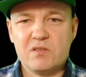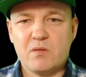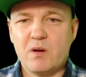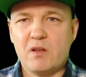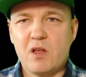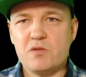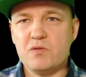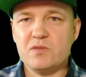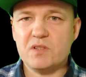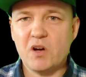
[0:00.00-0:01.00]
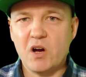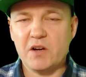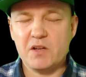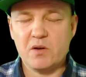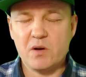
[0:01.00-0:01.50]
So I'll, I'll use the
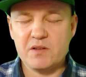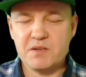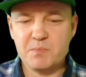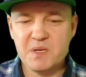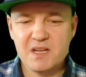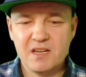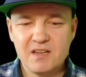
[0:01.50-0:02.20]
audio I speak